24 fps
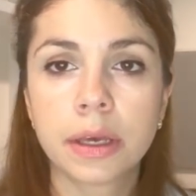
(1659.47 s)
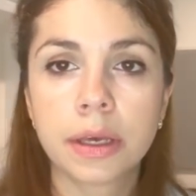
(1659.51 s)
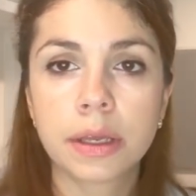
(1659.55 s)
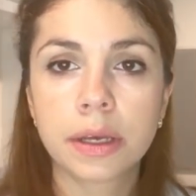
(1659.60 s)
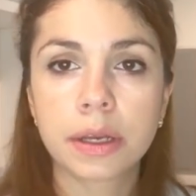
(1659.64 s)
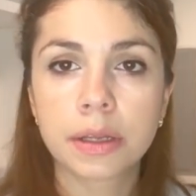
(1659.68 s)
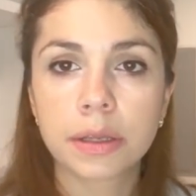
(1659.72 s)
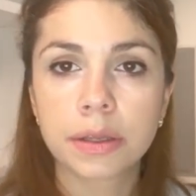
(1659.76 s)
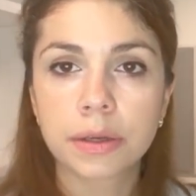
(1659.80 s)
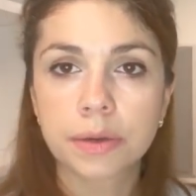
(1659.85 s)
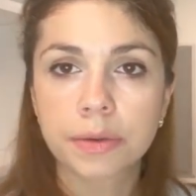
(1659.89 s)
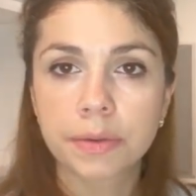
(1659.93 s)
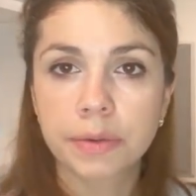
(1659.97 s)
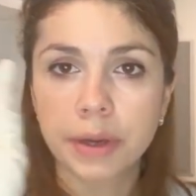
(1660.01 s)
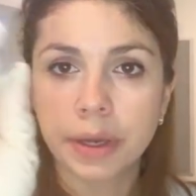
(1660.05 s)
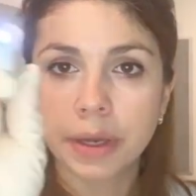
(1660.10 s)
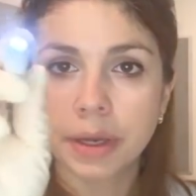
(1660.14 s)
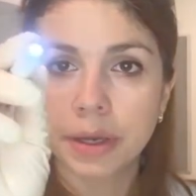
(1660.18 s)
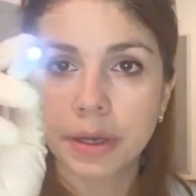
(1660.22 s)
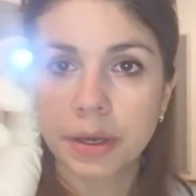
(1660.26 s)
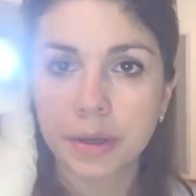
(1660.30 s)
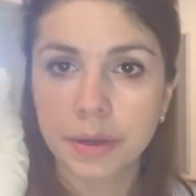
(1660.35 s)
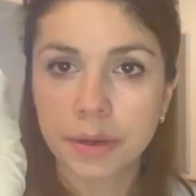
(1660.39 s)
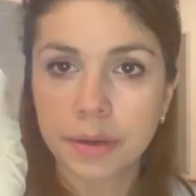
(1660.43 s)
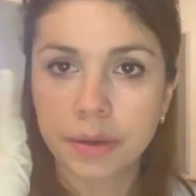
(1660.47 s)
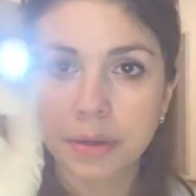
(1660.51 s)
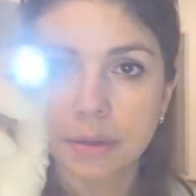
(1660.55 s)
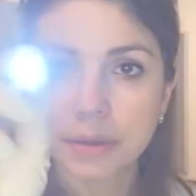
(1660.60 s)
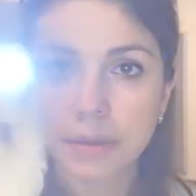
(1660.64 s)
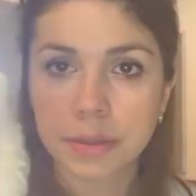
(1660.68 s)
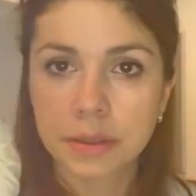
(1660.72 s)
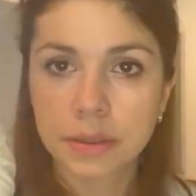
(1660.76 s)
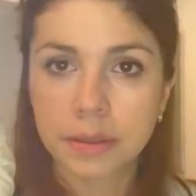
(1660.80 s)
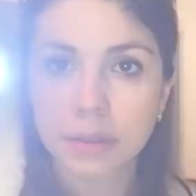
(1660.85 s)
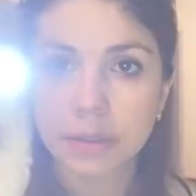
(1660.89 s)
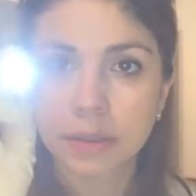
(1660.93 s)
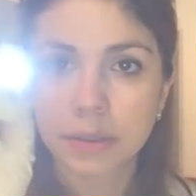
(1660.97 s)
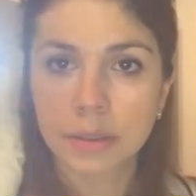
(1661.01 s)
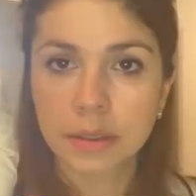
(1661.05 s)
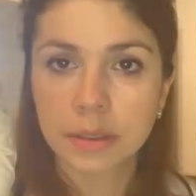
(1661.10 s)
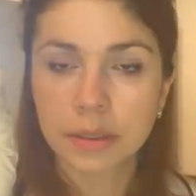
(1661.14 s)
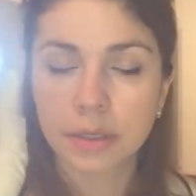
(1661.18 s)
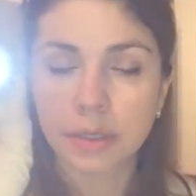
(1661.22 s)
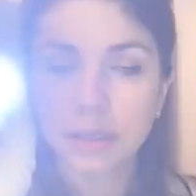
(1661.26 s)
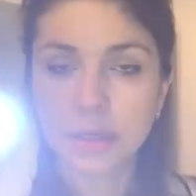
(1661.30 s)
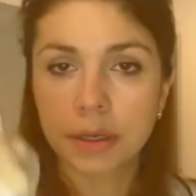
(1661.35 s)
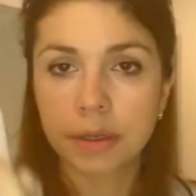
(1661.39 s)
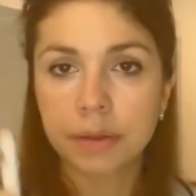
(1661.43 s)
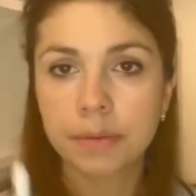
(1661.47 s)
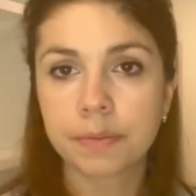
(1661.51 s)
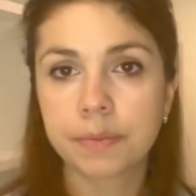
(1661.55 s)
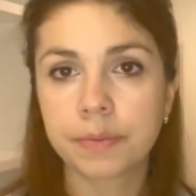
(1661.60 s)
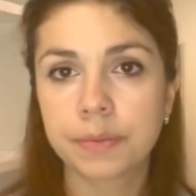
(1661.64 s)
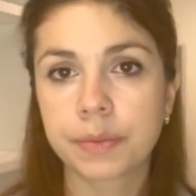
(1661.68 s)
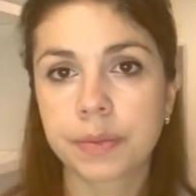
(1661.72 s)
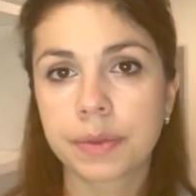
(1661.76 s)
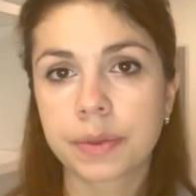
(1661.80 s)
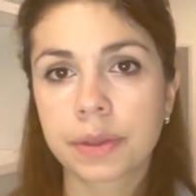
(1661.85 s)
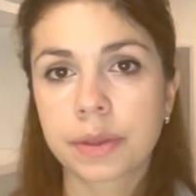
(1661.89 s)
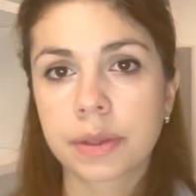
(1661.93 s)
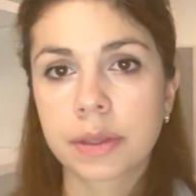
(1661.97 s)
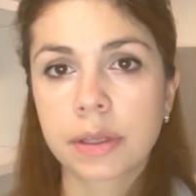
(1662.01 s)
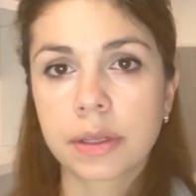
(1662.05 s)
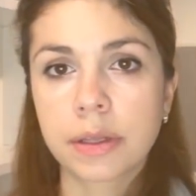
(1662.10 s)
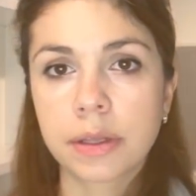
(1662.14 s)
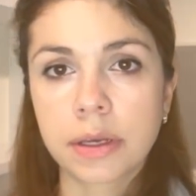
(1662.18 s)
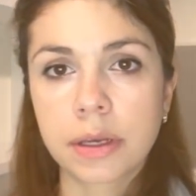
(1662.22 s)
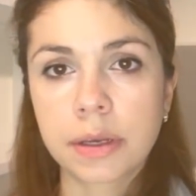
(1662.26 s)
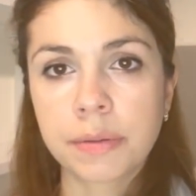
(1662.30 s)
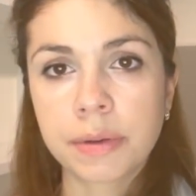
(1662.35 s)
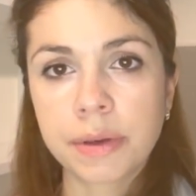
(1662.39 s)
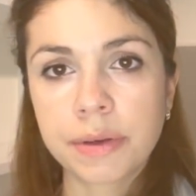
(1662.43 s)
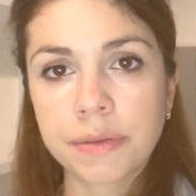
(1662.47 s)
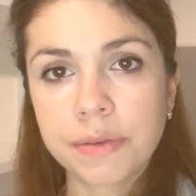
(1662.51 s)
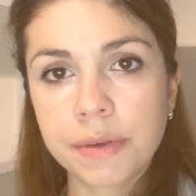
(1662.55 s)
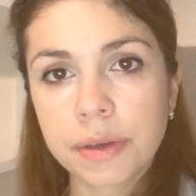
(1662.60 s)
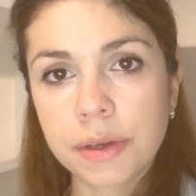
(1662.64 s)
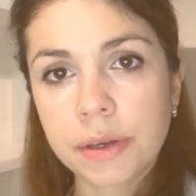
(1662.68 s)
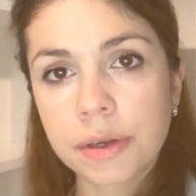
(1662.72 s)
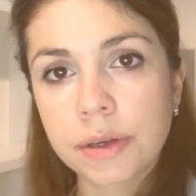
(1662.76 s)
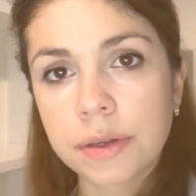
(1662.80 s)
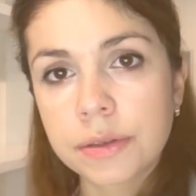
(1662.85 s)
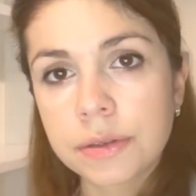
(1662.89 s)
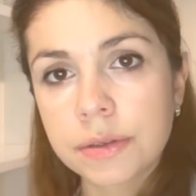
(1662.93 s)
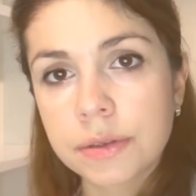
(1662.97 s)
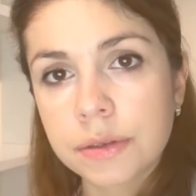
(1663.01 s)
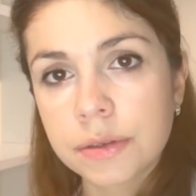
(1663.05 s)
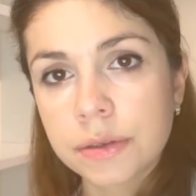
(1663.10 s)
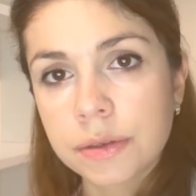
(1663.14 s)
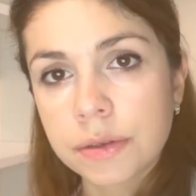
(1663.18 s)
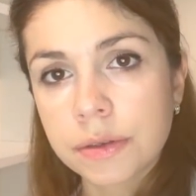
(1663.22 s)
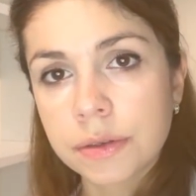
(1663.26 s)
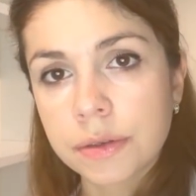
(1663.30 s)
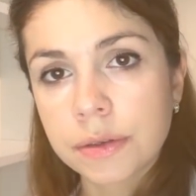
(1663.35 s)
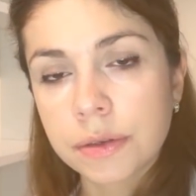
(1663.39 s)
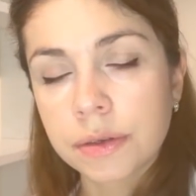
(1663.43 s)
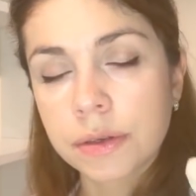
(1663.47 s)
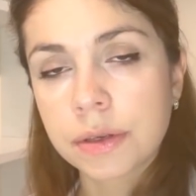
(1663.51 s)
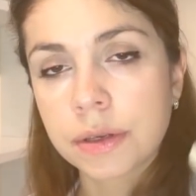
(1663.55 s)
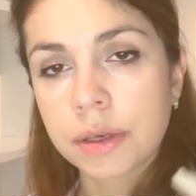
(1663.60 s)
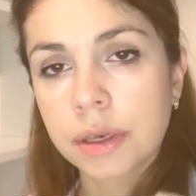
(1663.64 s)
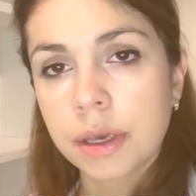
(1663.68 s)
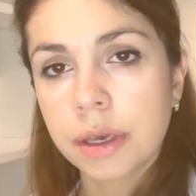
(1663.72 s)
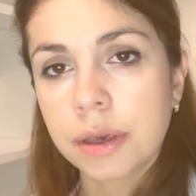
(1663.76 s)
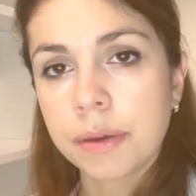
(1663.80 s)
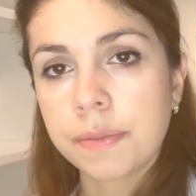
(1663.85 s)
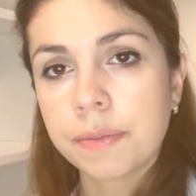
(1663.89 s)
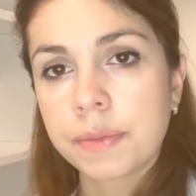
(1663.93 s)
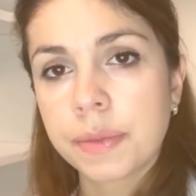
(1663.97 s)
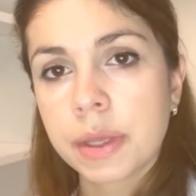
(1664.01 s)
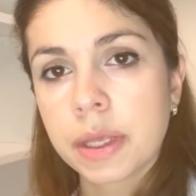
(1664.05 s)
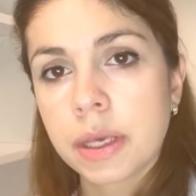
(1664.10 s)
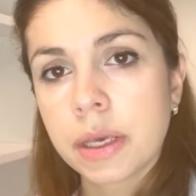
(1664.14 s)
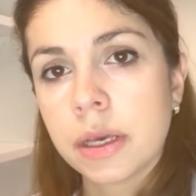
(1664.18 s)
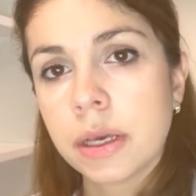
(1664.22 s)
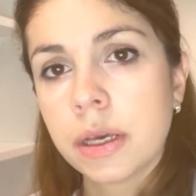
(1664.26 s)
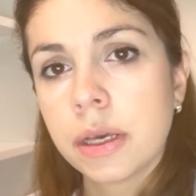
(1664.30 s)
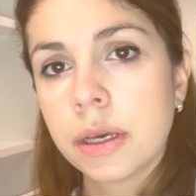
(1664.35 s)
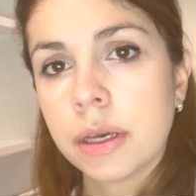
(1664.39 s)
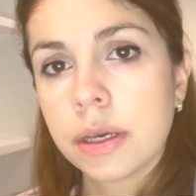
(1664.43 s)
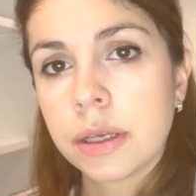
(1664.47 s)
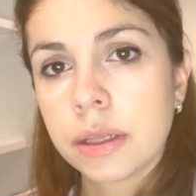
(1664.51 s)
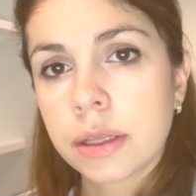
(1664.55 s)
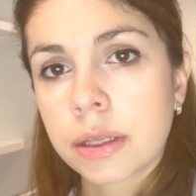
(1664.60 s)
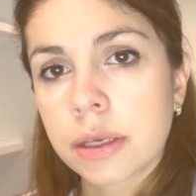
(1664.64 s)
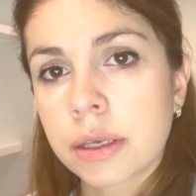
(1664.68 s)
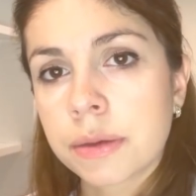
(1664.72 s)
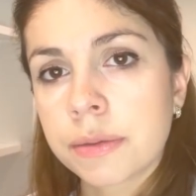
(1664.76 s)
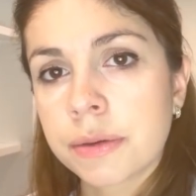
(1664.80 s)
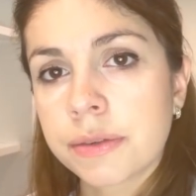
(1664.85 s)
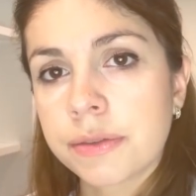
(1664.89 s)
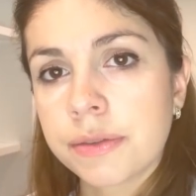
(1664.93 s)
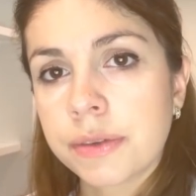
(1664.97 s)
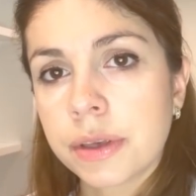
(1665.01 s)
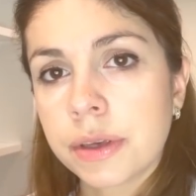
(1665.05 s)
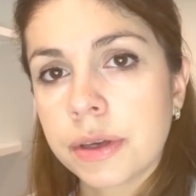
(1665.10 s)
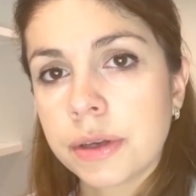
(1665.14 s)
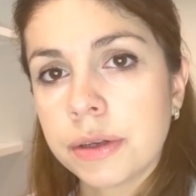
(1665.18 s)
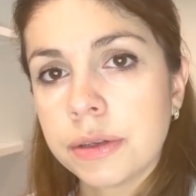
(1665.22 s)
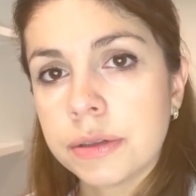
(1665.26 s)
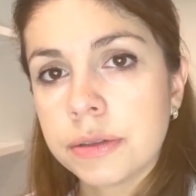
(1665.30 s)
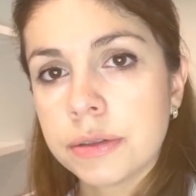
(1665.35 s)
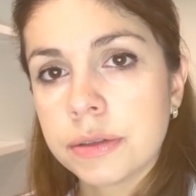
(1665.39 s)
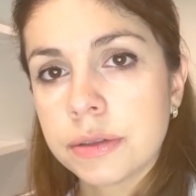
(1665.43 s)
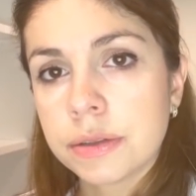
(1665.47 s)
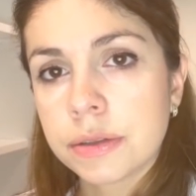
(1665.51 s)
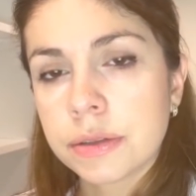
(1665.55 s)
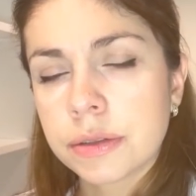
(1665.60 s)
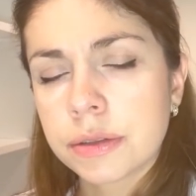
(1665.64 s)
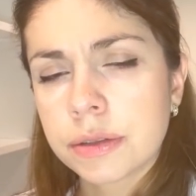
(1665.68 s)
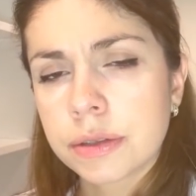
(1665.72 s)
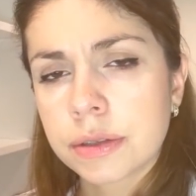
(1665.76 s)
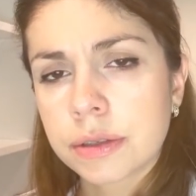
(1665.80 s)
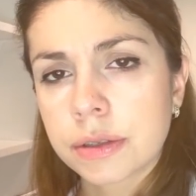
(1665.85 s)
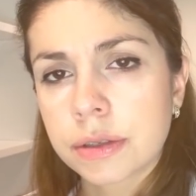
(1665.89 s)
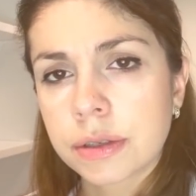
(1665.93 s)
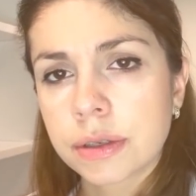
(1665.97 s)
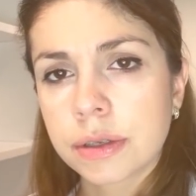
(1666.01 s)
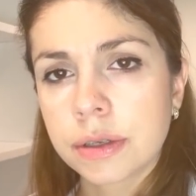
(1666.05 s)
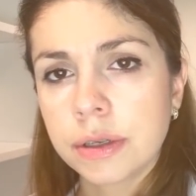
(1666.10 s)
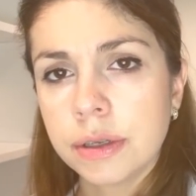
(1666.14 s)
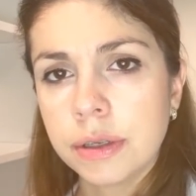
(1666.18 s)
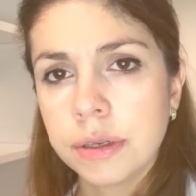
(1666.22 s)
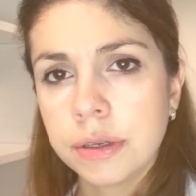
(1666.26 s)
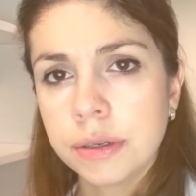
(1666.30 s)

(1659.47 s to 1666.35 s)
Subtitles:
Now look right here. Good. Now look at my fingers. Okay. Look at my fingers. Good.